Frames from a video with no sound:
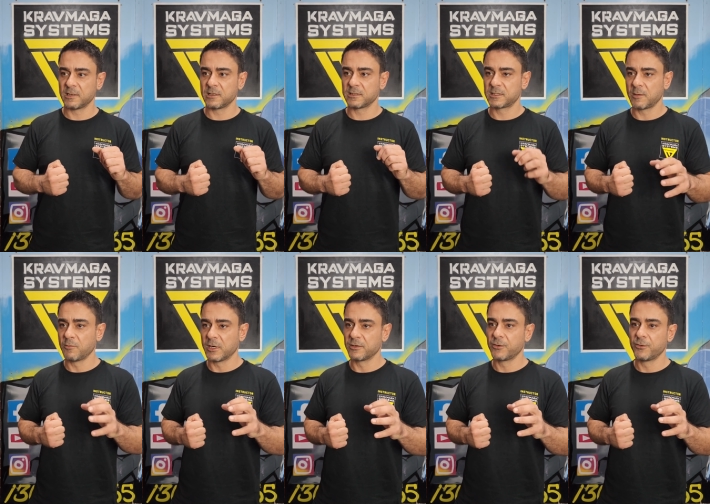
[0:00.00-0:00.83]

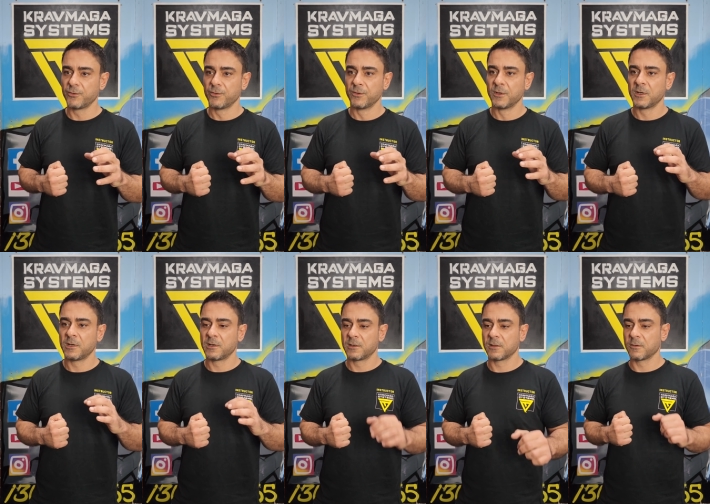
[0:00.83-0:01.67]
someone who
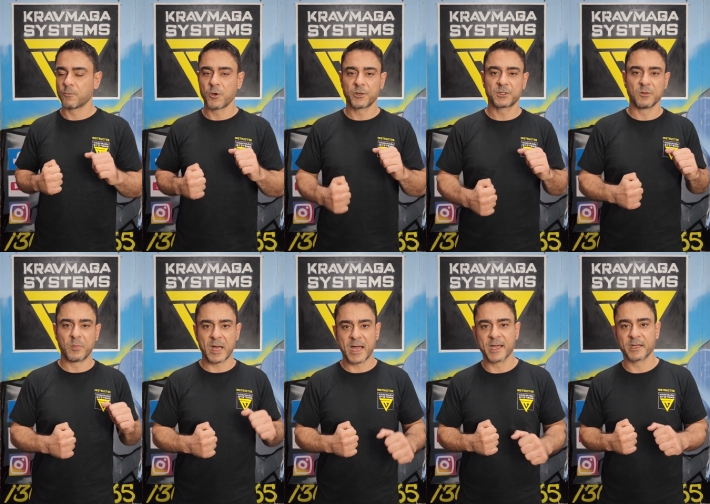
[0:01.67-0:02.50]
works the
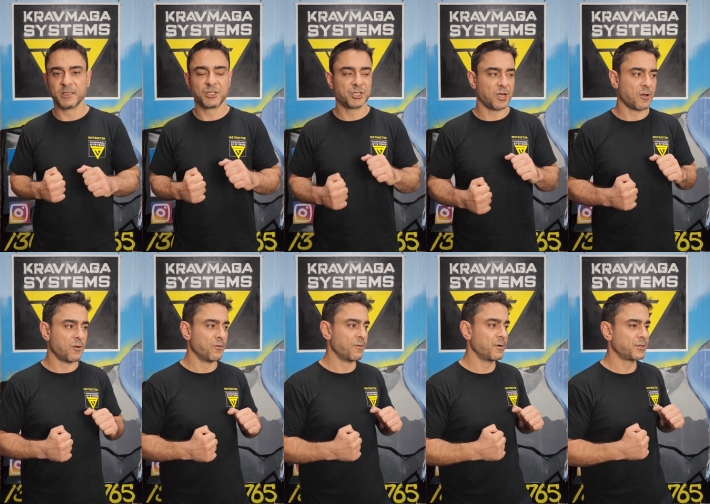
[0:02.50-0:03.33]
bag and
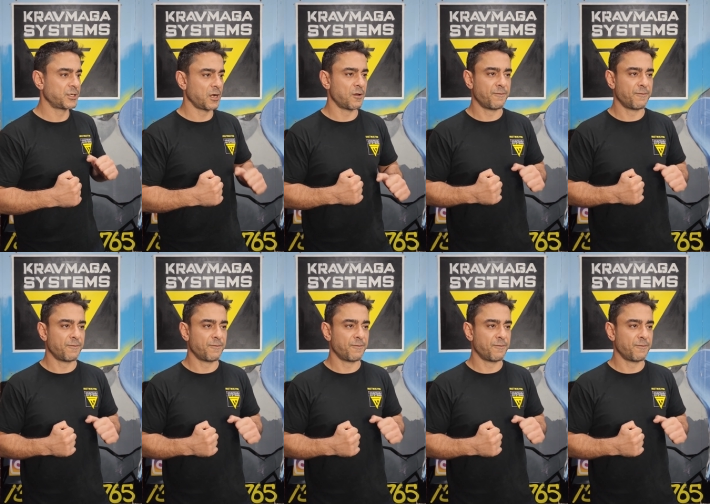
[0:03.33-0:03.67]
shadow